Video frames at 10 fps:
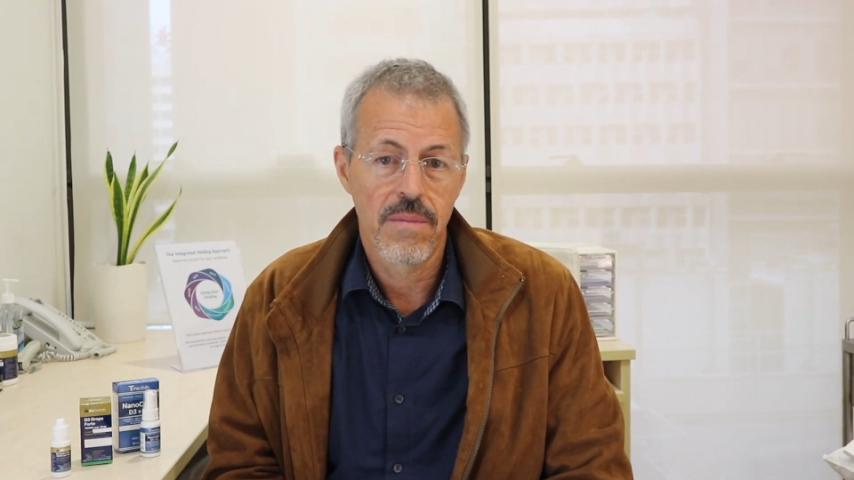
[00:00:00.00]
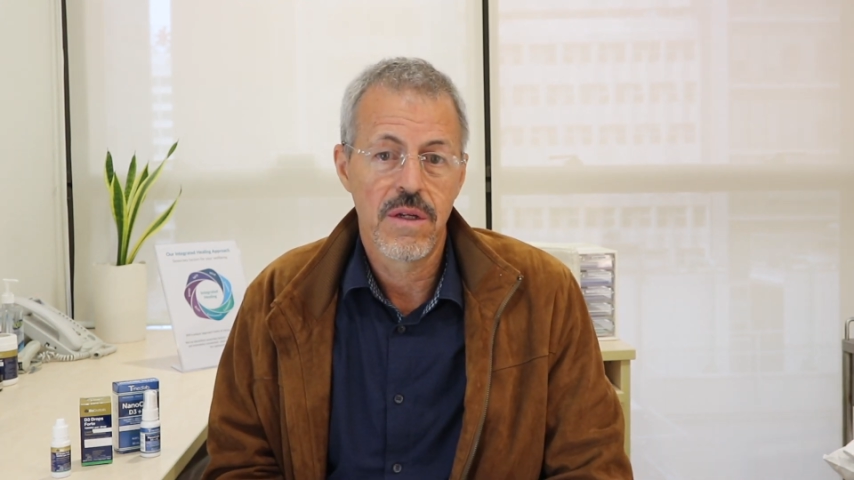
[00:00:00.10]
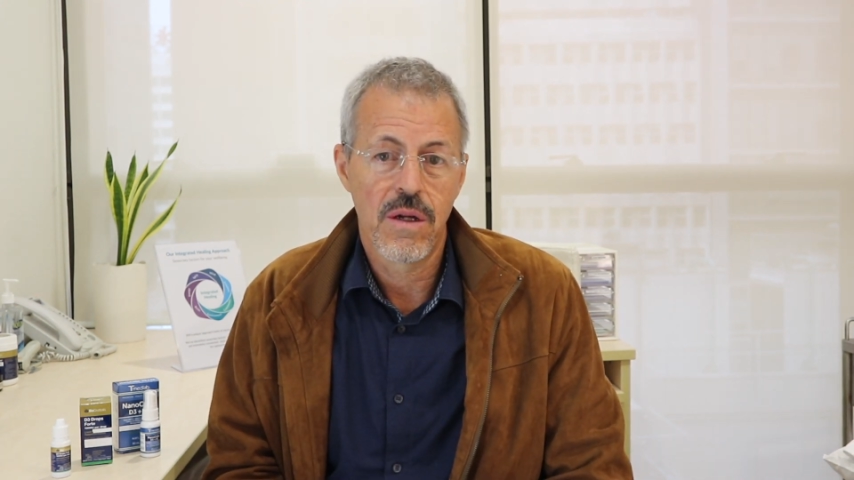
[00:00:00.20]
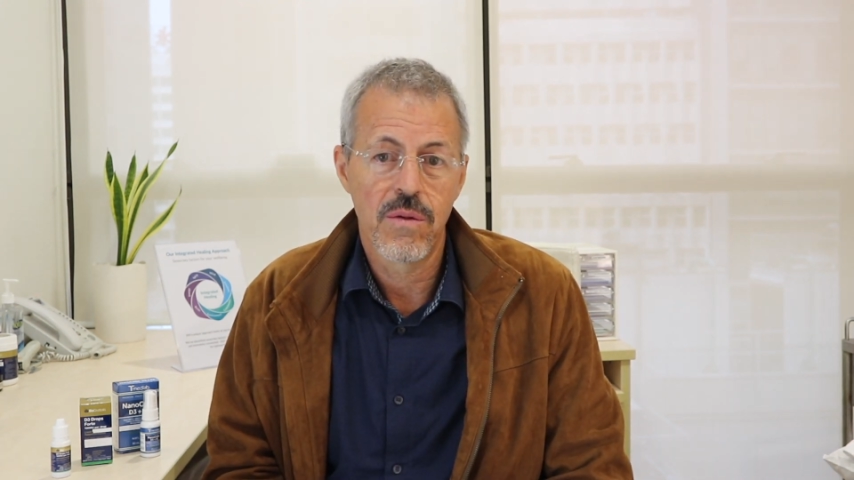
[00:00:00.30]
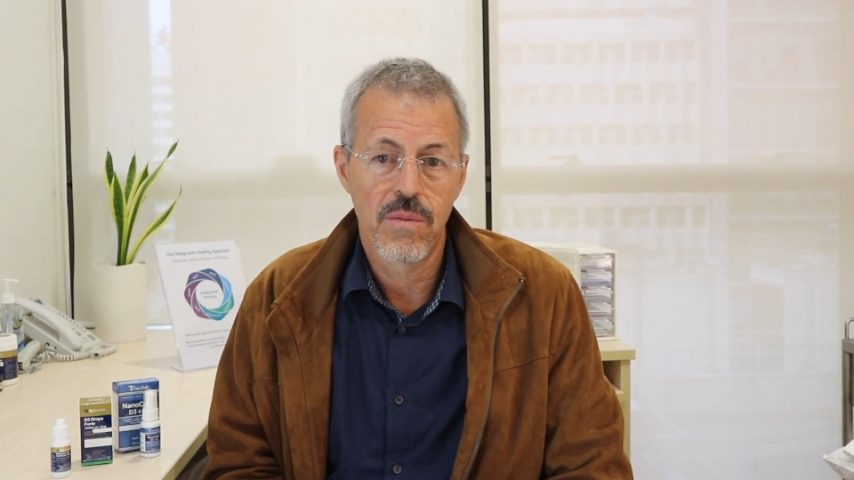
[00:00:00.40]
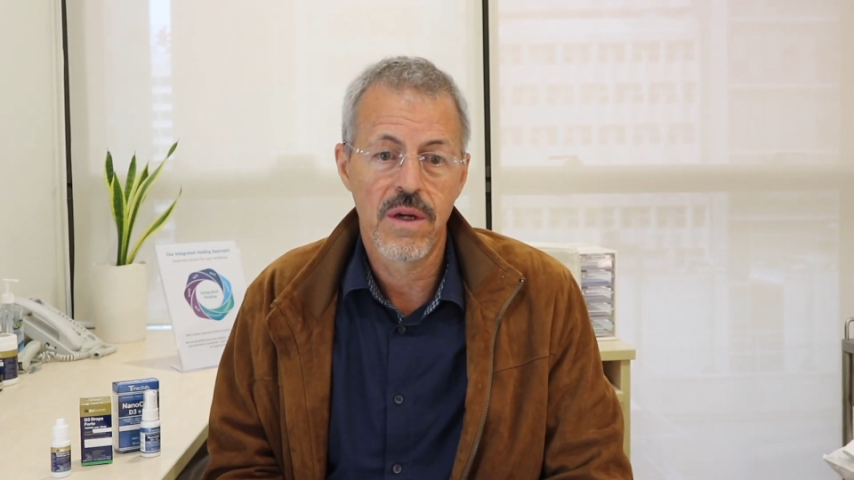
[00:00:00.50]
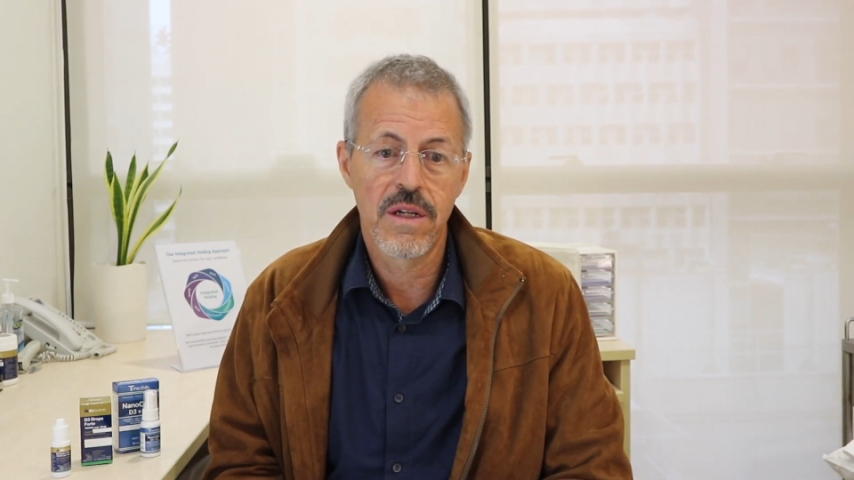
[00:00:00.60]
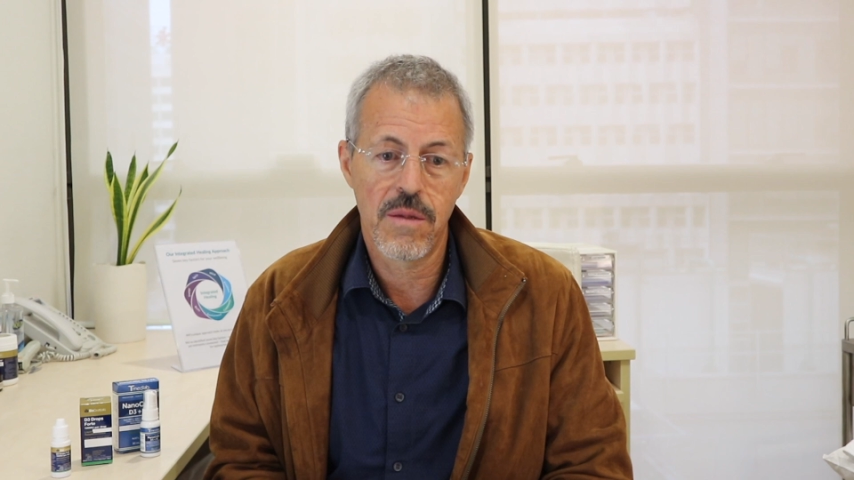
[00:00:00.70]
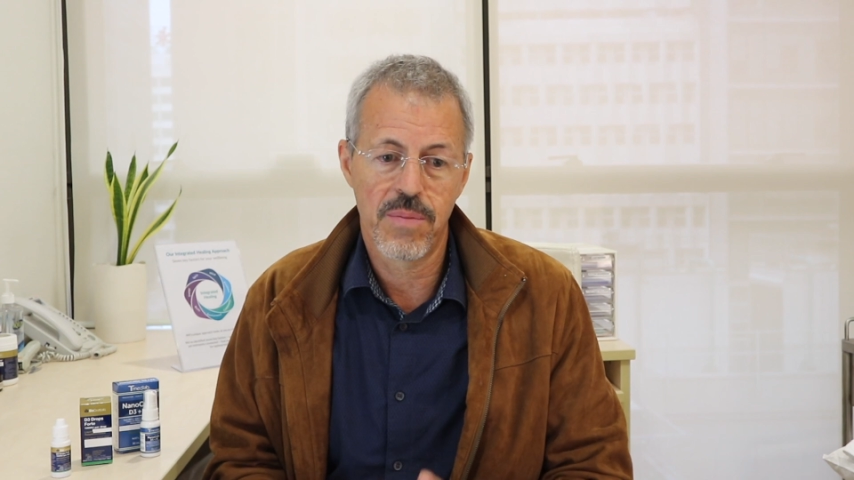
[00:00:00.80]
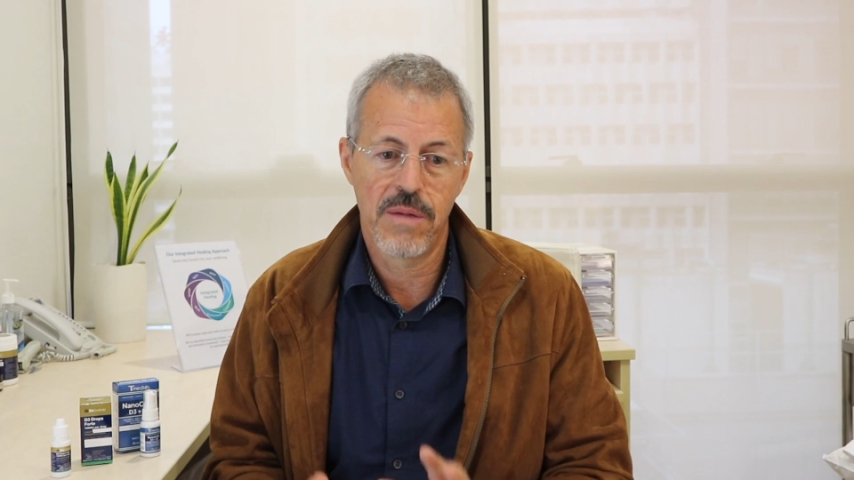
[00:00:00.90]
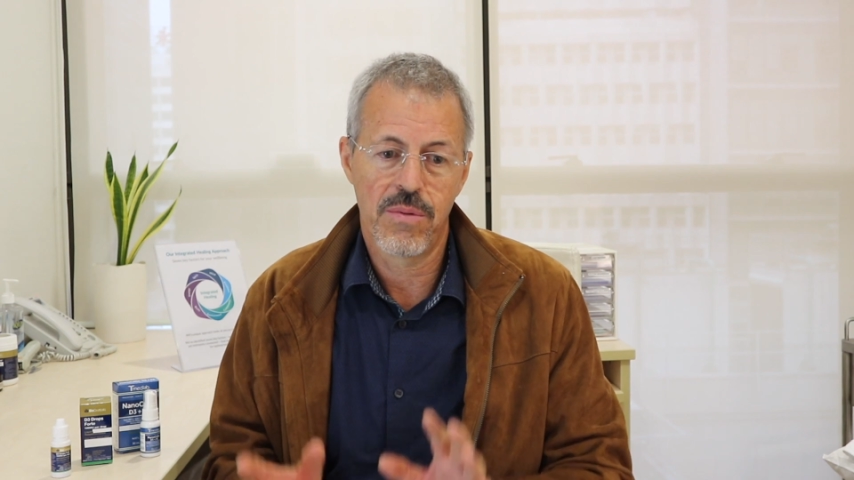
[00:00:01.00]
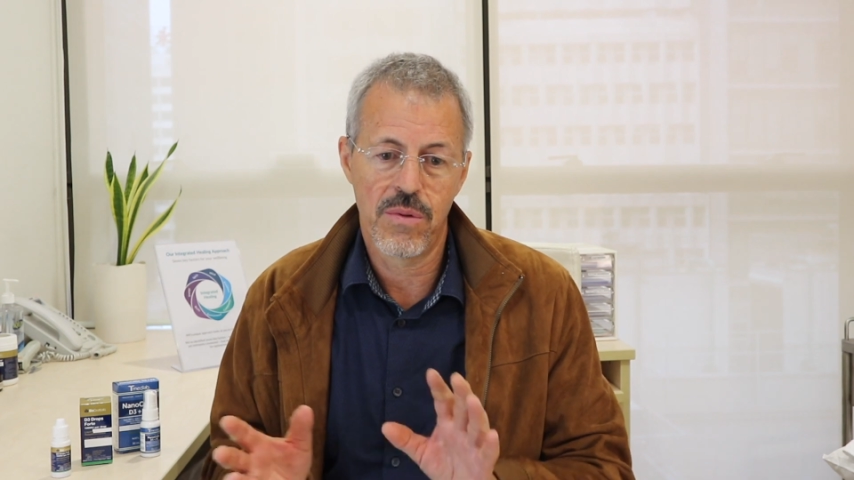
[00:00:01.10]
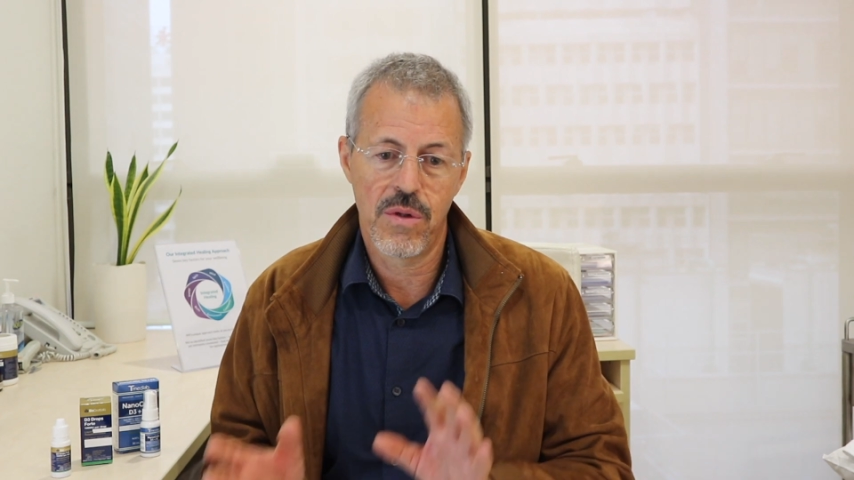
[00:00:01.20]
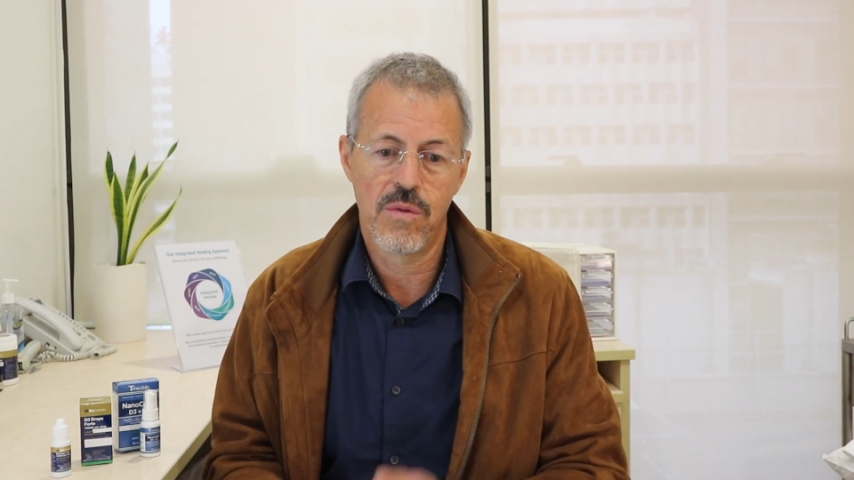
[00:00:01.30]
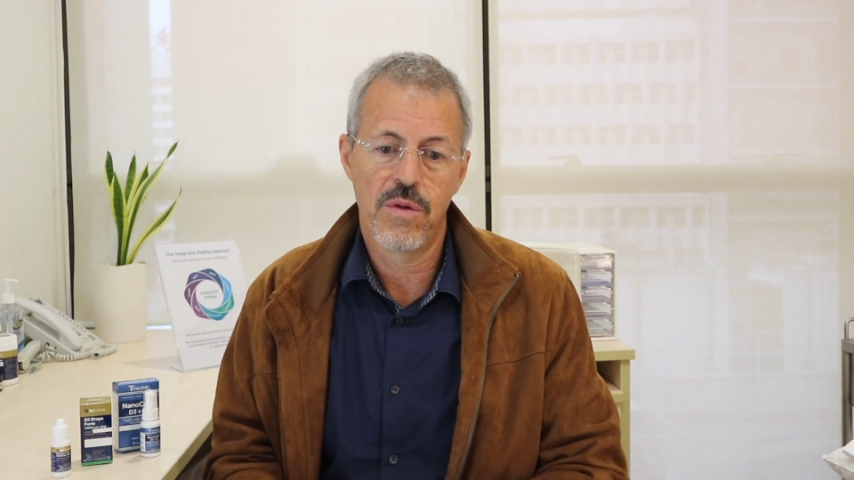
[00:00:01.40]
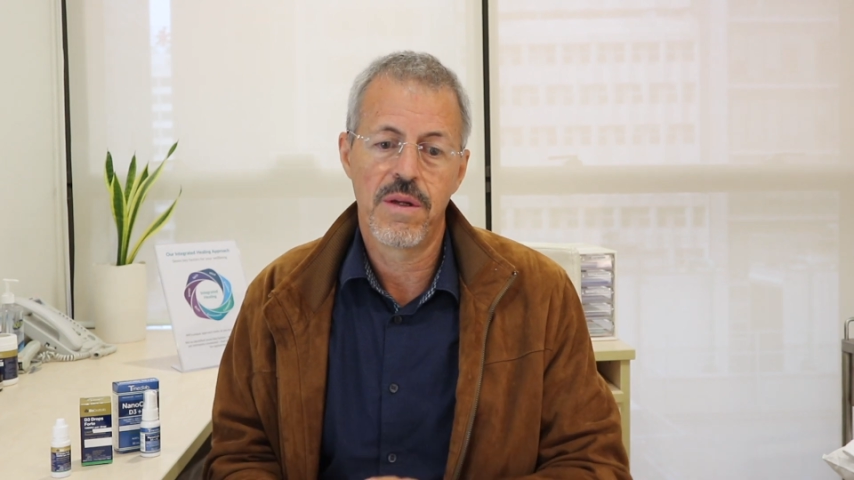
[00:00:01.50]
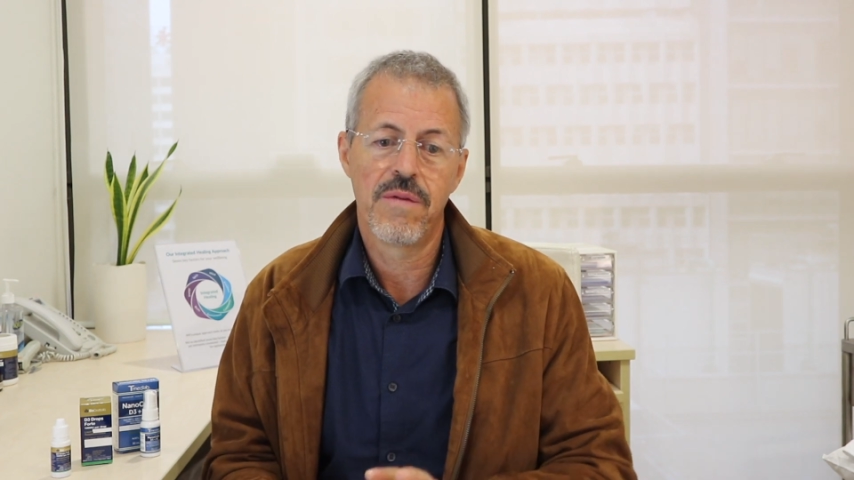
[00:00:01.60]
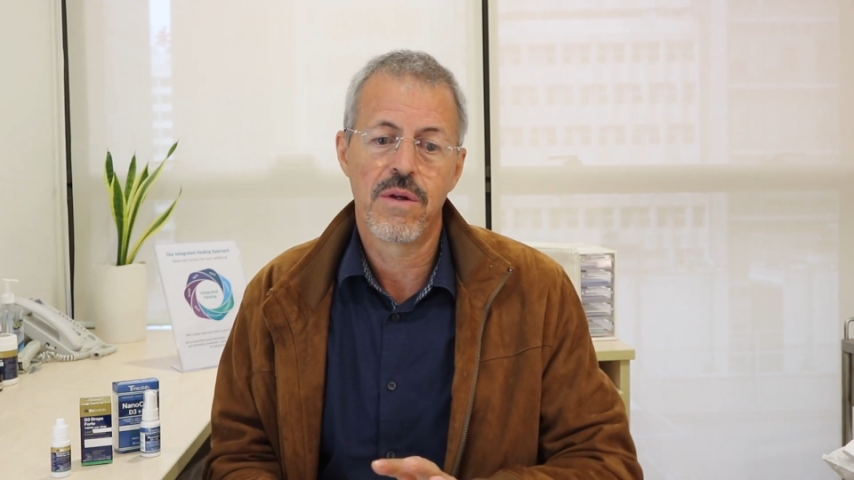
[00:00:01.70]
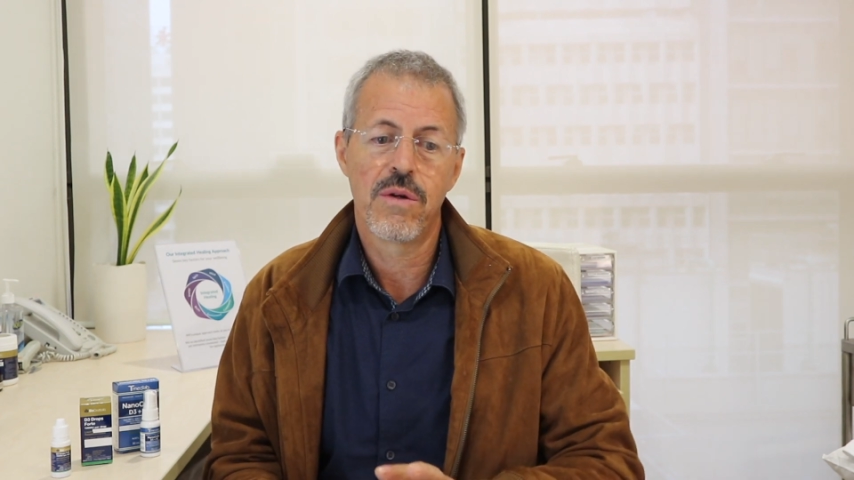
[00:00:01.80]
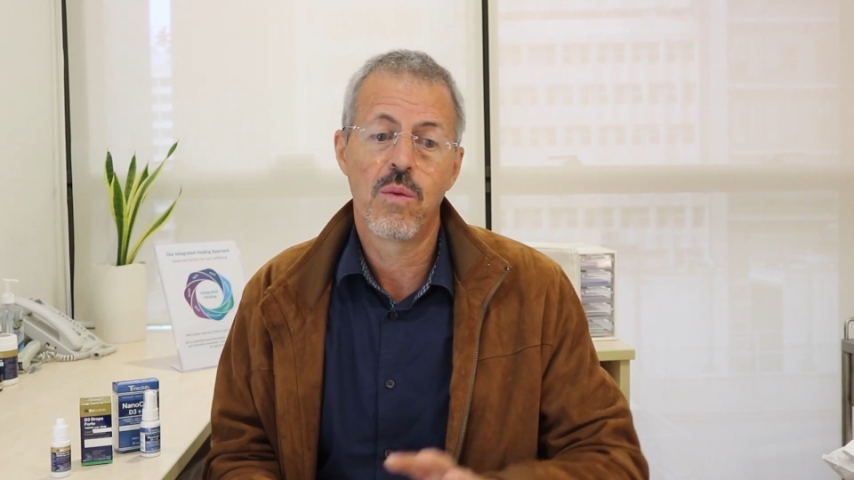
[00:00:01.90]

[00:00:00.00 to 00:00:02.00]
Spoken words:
you know, one of the people who would be very